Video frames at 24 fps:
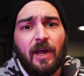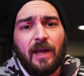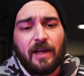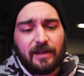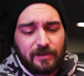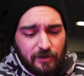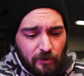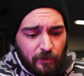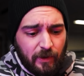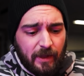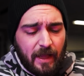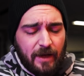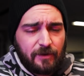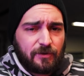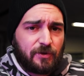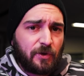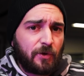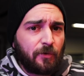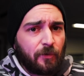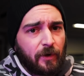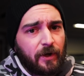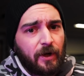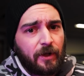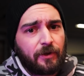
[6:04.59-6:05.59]
So it allows you to
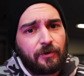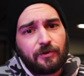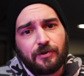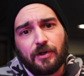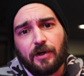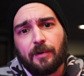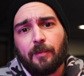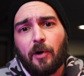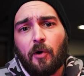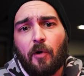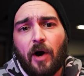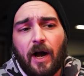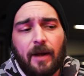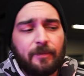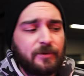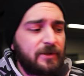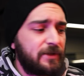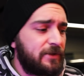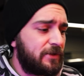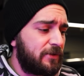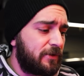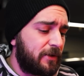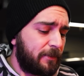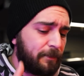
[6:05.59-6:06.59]
run other turbo
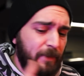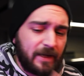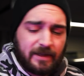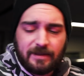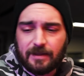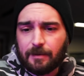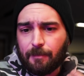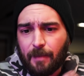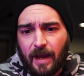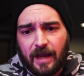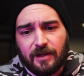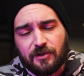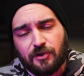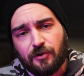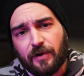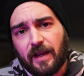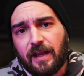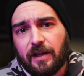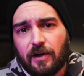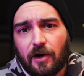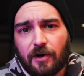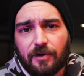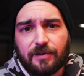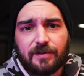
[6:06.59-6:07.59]
options. You can mix and match your
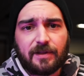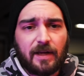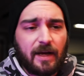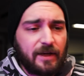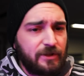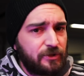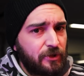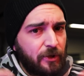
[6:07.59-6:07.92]
AR size.